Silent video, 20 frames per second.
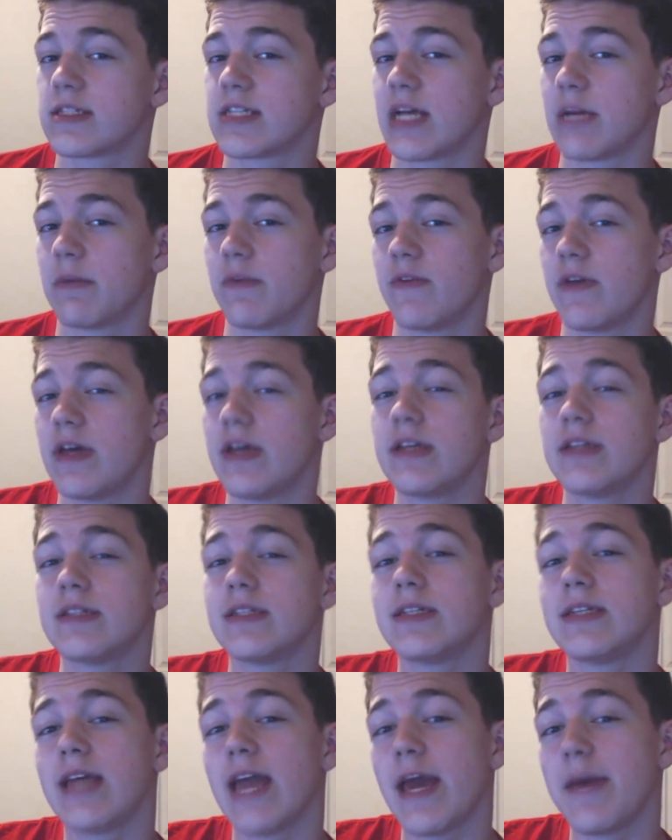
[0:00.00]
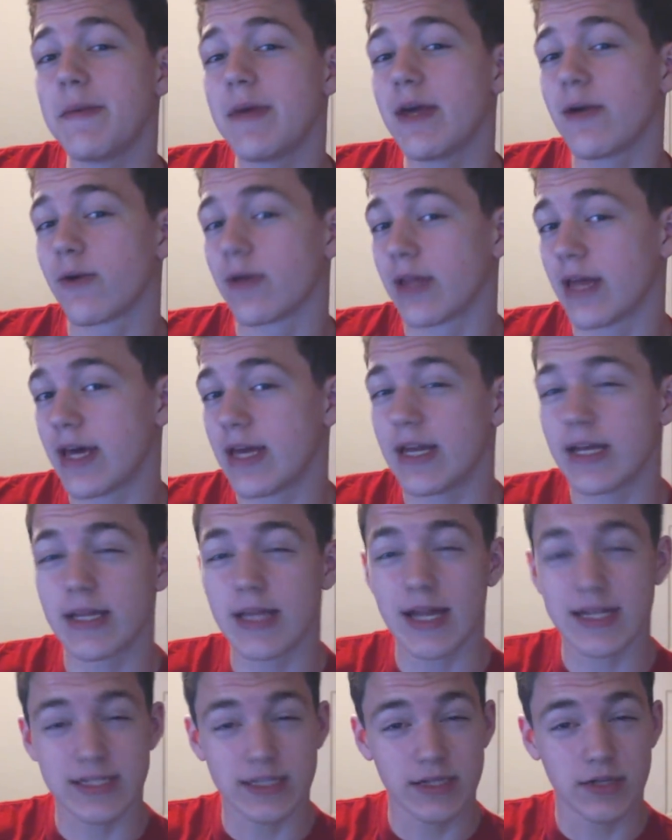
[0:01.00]
some of it is gaming
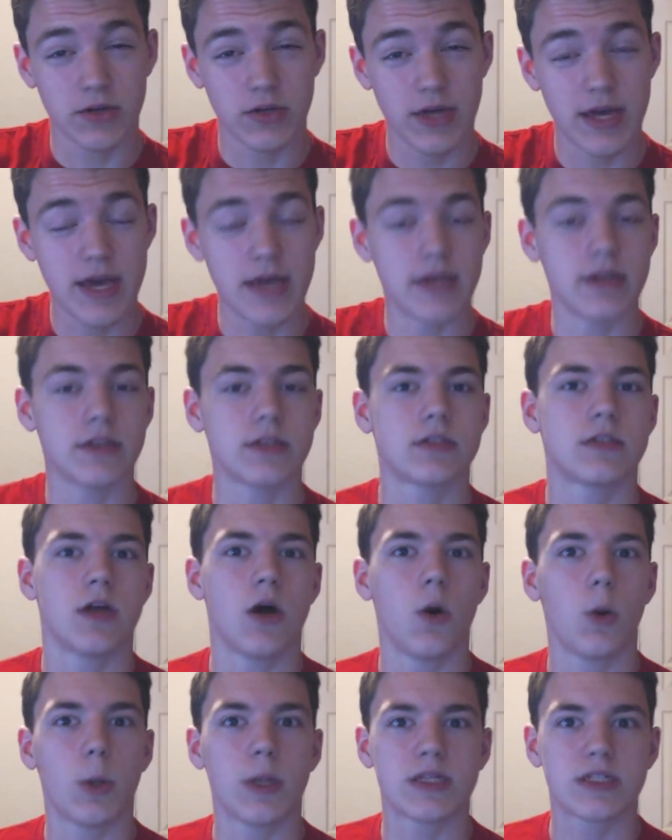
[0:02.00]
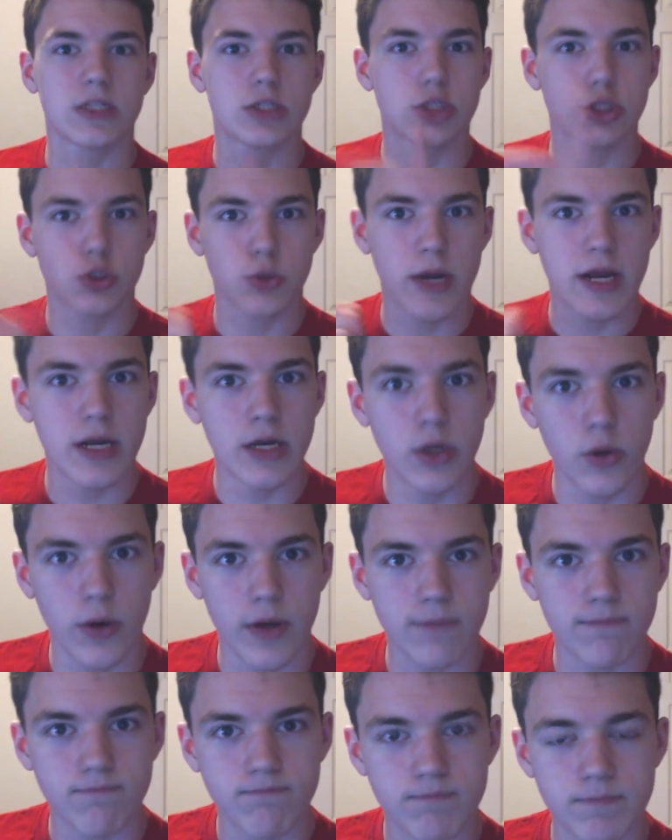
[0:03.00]
related. That's a little hint. So, let's get straight into
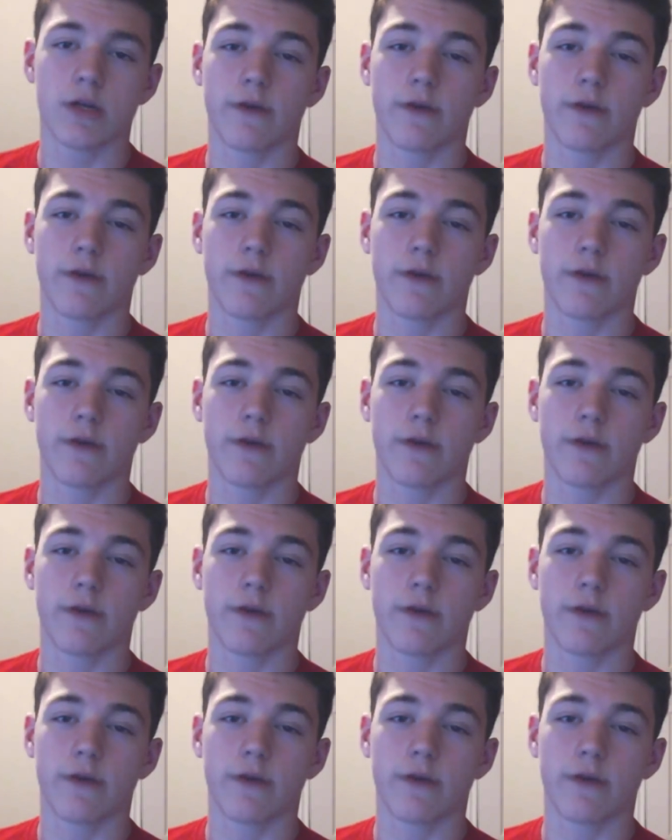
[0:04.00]
it.